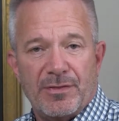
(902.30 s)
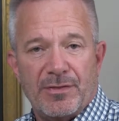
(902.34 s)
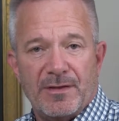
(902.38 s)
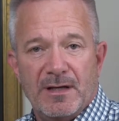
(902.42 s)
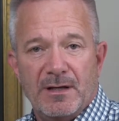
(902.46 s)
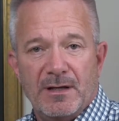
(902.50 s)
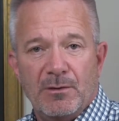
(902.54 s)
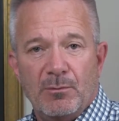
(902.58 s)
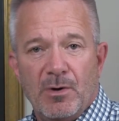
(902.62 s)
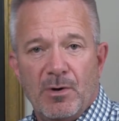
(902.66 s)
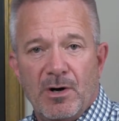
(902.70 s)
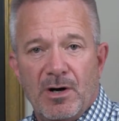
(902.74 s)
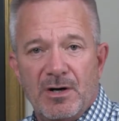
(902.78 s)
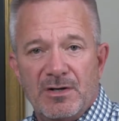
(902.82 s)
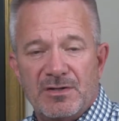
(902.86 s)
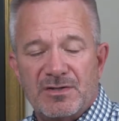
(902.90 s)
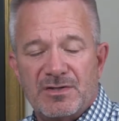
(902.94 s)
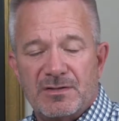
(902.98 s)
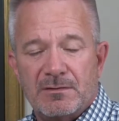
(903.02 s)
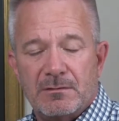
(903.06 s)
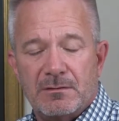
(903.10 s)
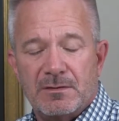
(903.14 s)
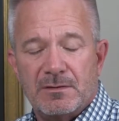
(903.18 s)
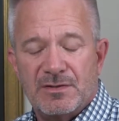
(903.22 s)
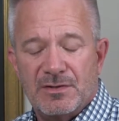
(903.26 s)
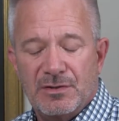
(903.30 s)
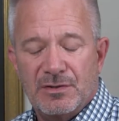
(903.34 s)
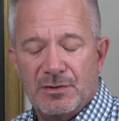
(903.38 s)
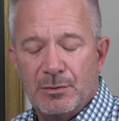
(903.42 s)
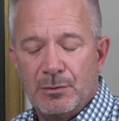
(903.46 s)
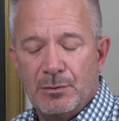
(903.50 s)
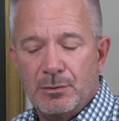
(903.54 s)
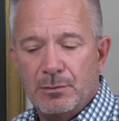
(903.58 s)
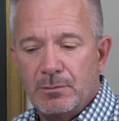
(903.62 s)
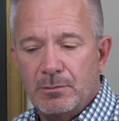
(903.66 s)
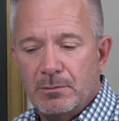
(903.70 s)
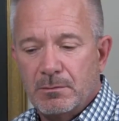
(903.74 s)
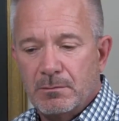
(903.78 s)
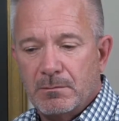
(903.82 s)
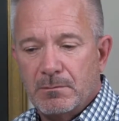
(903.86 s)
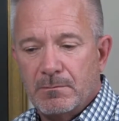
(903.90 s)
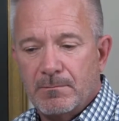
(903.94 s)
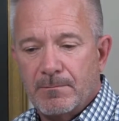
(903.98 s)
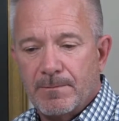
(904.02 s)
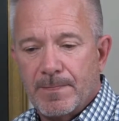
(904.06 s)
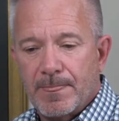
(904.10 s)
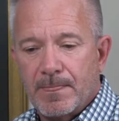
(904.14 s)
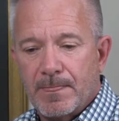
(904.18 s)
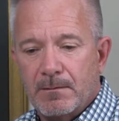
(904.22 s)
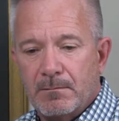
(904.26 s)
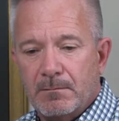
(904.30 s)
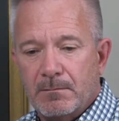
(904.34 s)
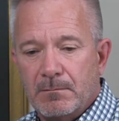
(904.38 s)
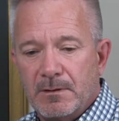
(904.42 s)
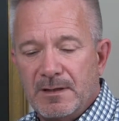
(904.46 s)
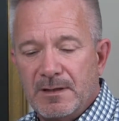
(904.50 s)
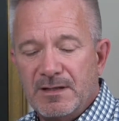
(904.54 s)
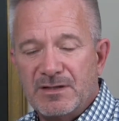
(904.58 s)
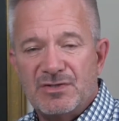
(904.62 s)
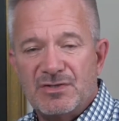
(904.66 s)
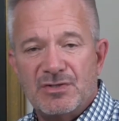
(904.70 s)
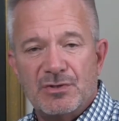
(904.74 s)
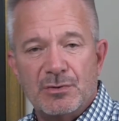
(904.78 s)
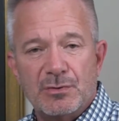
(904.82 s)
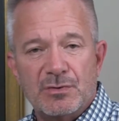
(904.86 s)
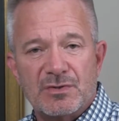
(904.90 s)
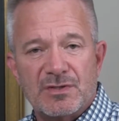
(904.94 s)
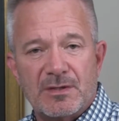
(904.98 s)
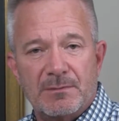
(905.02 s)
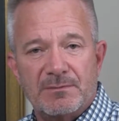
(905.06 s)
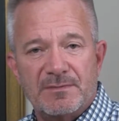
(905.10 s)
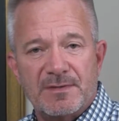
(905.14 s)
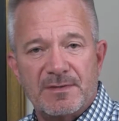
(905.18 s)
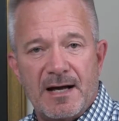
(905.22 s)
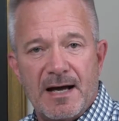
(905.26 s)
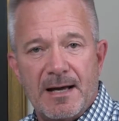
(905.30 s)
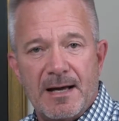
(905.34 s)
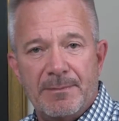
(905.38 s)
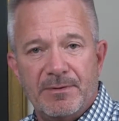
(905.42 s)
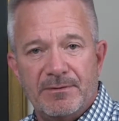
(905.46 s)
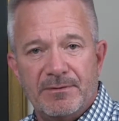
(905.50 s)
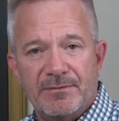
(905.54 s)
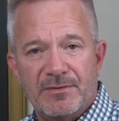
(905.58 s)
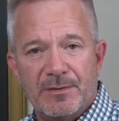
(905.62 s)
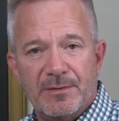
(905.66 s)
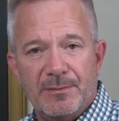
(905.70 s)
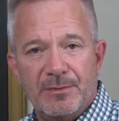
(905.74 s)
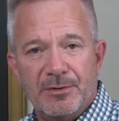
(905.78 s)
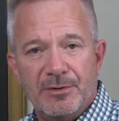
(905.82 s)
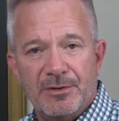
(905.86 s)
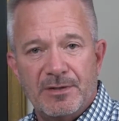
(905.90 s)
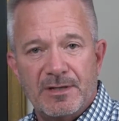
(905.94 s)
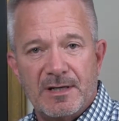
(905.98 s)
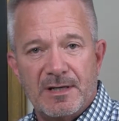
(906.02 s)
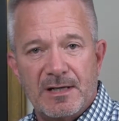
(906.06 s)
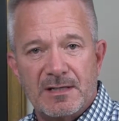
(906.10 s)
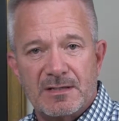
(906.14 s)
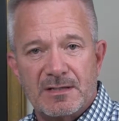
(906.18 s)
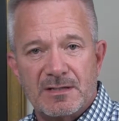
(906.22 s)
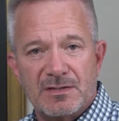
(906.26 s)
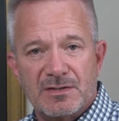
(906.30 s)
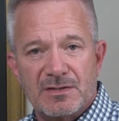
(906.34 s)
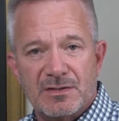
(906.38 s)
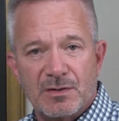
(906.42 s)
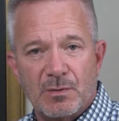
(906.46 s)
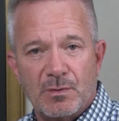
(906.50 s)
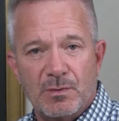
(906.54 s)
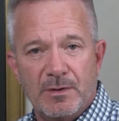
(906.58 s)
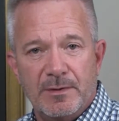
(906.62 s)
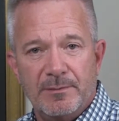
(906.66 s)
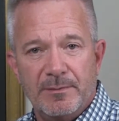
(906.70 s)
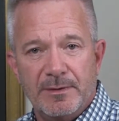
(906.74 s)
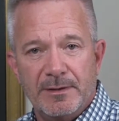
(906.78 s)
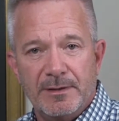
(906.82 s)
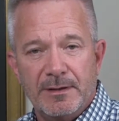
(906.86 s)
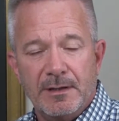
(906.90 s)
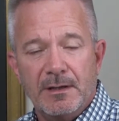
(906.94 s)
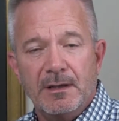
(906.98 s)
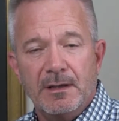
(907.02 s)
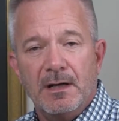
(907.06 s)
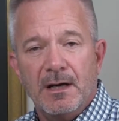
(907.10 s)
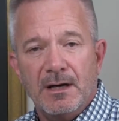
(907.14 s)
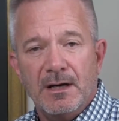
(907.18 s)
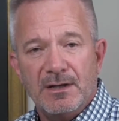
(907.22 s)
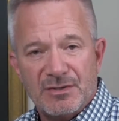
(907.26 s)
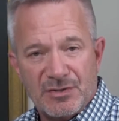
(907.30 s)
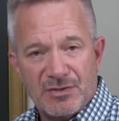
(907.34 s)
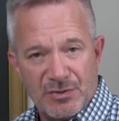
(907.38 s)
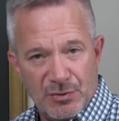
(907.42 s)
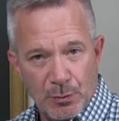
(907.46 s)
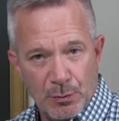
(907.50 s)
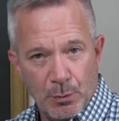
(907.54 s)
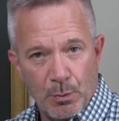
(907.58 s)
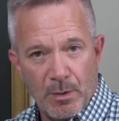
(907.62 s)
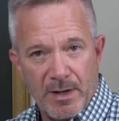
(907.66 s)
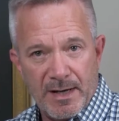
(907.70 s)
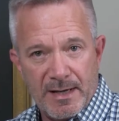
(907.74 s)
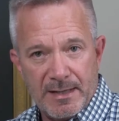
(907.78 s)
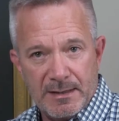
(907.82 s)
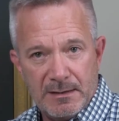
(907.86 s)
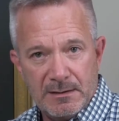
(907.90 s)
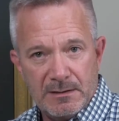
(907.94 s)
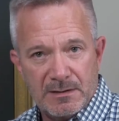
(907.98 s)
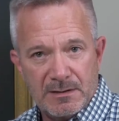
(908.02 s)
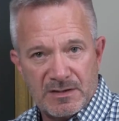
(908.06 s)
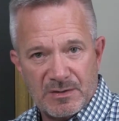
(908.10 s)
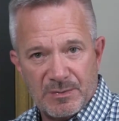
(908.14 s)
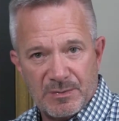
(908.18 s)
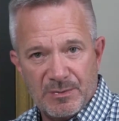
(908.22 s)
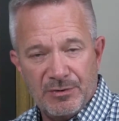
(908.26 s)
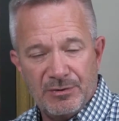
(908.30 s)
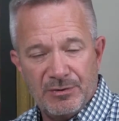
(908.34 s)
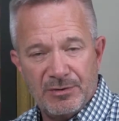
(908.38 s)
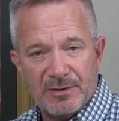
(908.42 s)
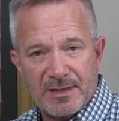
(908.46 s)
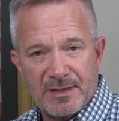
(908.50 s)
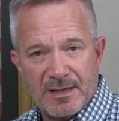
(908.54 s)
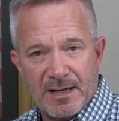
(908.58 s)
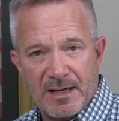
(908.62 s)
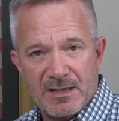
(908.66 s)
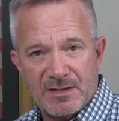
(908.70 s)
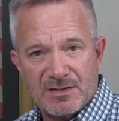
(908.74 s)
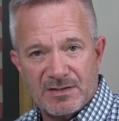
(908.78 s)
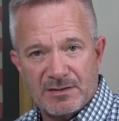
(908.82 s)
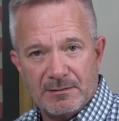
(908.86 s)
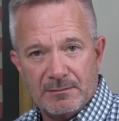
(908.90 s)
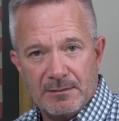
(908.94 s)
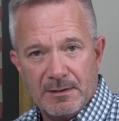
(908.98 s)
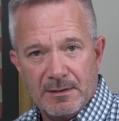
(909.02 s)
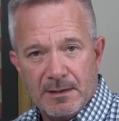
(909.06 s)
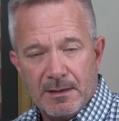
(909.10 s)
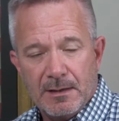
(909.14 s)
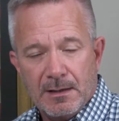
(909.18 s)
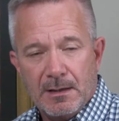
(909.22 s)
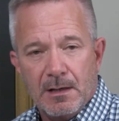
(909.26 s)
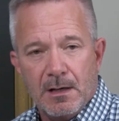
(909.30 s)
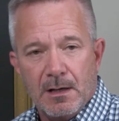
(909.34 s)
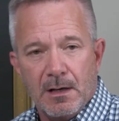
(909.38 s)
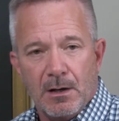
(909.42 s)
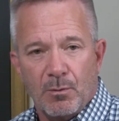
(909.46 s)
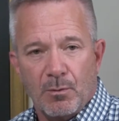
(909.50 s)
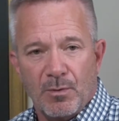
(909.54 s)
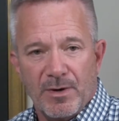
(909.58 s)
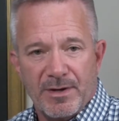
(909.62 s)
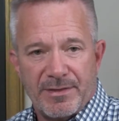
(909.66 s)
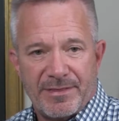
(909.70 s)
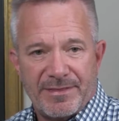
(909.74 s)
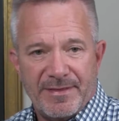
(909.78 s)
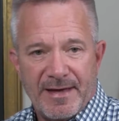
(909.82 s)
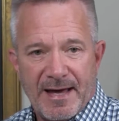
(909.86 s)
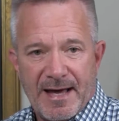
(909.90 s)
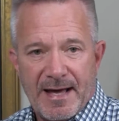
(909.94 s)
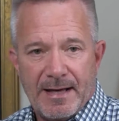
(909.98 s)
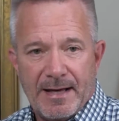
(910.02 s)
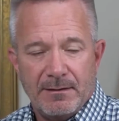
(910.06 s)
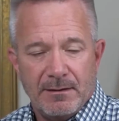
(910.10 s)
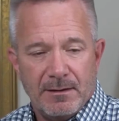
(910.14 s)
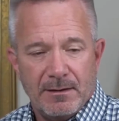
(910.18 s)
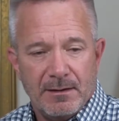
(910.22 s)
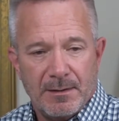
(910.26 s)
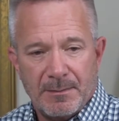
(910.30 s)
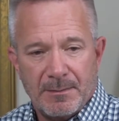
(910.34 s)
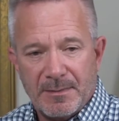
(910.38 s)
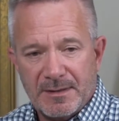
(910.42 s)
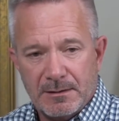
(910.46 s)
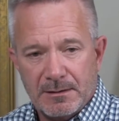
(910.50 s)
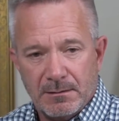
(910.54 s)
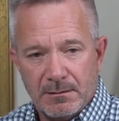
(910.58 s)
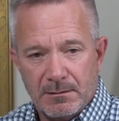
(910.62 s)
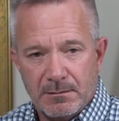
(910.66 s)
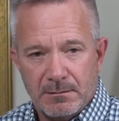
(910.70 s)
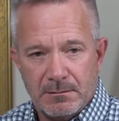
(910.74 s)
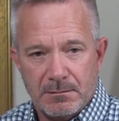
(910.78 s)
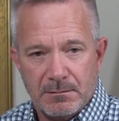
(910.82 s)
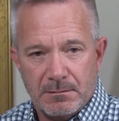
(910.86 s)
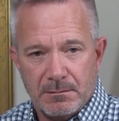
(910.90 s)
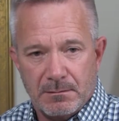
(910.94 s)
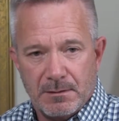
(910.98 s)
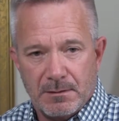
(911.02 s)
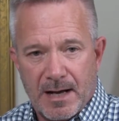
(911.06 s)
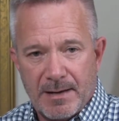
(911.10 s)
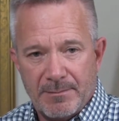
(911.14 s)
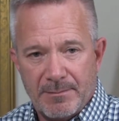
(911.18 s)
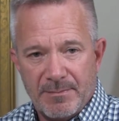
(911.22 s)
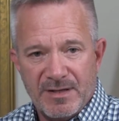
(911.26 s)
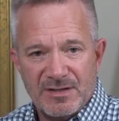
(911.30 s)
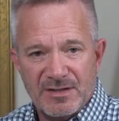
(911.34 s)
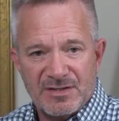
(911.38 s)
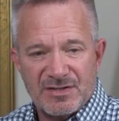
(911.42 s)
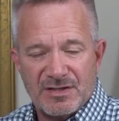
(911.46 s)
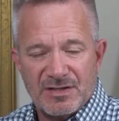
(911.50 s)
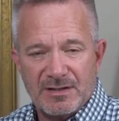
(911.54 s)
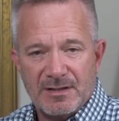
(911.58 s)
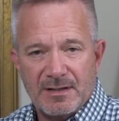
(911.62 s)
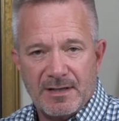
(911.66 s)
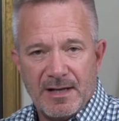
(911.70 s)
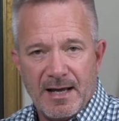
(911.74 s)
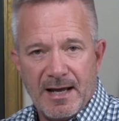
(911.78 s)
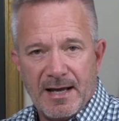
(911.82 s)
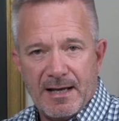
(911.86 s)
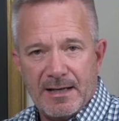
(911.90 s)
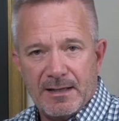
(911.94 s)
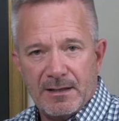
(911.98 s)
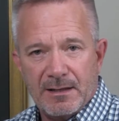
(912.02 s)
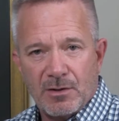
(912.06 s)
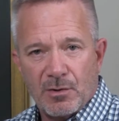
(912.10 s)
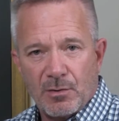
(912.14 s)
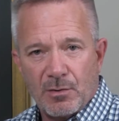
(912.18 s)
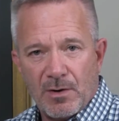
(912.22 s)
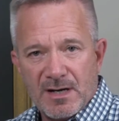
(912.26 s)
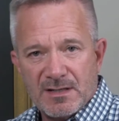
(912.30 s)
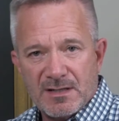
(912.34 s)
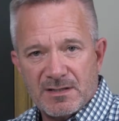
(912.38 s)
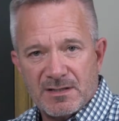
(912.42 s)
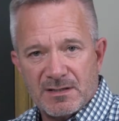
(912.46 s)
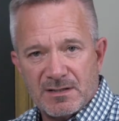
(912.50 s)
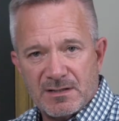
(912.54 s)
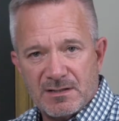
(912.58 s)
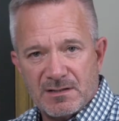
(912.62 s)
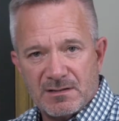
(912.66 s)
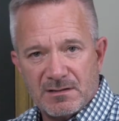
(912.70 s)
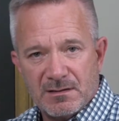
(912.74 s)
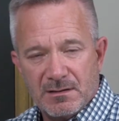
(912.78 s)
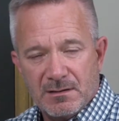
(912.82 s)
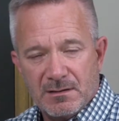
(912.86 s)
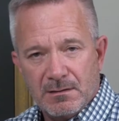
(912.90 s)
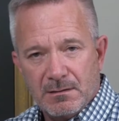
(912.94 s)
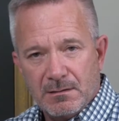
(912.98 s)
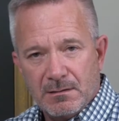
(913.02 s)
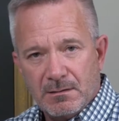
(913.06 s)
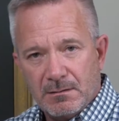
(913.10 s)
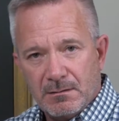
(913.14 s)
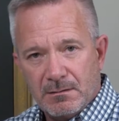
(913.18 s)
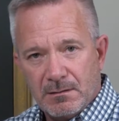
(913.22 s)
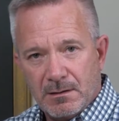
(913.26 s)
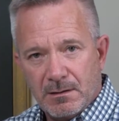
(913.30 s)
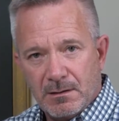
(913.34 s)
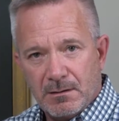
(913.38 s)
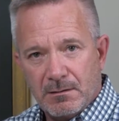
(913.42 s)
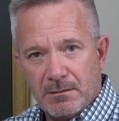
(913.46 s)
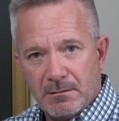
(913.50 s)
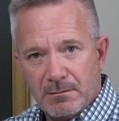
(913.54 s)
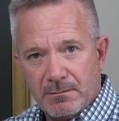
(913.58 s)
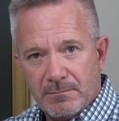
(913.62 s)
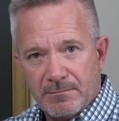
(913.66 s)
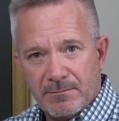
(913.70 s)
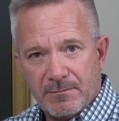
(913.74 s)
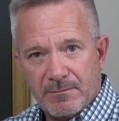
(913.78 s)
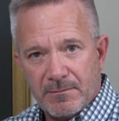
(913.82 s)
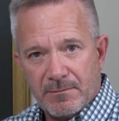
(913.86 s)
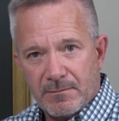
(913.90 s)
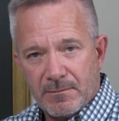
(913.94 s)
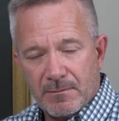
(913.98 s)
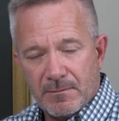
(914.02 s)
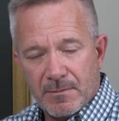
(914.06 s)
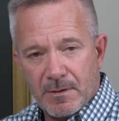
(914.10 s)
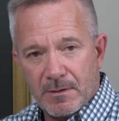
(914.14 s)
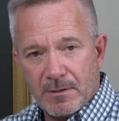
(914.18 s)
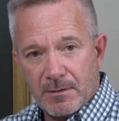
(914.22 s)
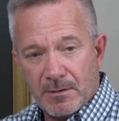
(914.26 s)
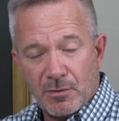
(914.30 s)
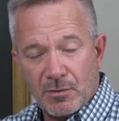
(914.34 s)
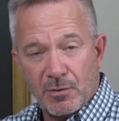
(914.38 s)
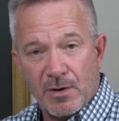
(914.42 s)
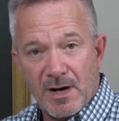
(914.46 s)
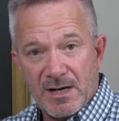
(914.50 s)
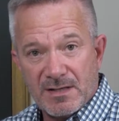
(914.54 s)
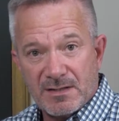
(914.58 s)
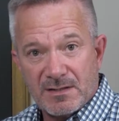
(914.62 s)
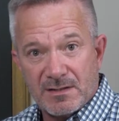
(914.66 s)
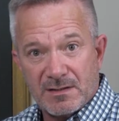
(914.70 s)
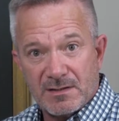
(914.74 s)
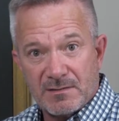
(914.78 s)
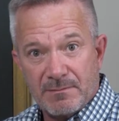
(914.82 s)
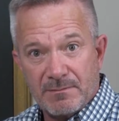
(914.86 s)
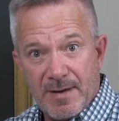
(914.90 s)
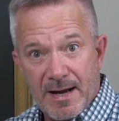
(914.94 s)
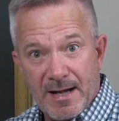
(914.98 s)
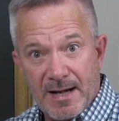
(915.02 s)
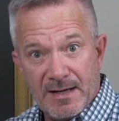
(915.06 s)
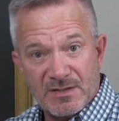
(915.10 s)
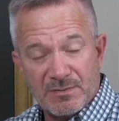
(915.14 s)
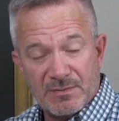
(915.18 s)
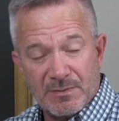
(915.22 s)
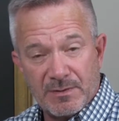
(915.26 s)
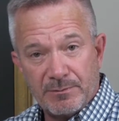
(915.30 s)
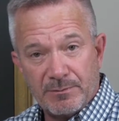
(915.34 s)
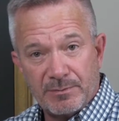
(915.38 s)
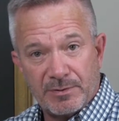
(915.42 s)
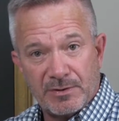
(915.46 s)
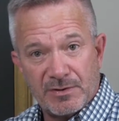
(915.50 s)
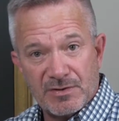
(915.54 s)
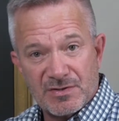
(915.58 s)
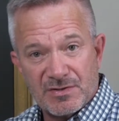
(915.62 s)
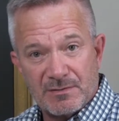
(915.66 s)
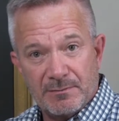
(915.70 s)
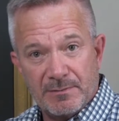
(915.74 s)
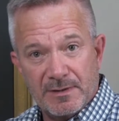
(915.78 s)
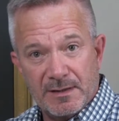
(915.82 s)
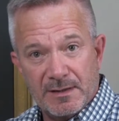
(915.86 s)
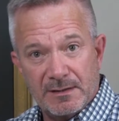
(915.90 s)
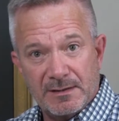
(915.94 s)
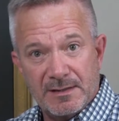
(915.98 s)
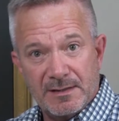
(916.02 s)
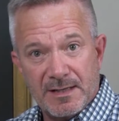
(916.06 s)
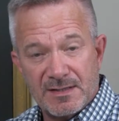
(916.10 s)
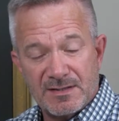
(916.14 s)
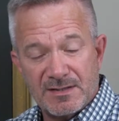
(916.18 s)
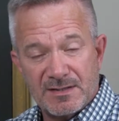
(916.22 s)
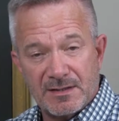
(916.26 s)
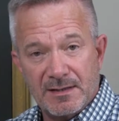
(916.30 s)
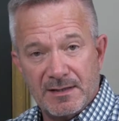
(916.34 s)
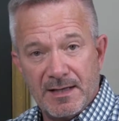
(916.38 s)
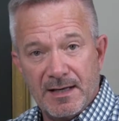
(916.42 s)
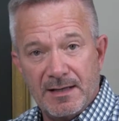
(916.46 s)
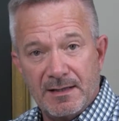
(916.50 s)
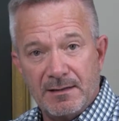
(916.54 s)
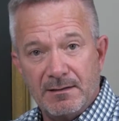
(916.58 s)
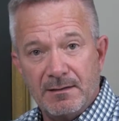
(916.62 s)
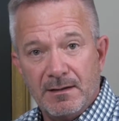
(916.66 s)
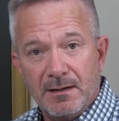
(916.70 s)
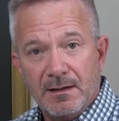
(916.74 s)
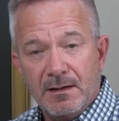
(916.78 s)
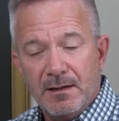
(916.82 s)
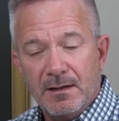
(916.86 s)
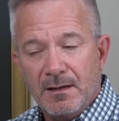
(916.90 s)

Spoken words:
thing was to issue some type of communications equipment, two-way communication. With that, I mean, I mentioned a crisis management person being designated.